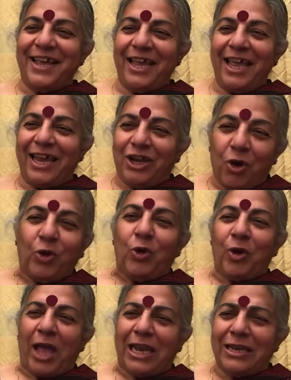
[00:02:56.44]
and
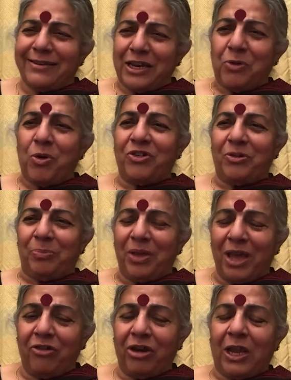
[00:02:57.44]
non-locality in quantum
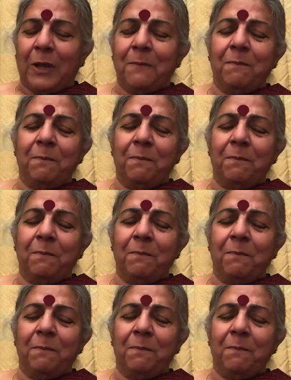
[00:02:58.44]
theory.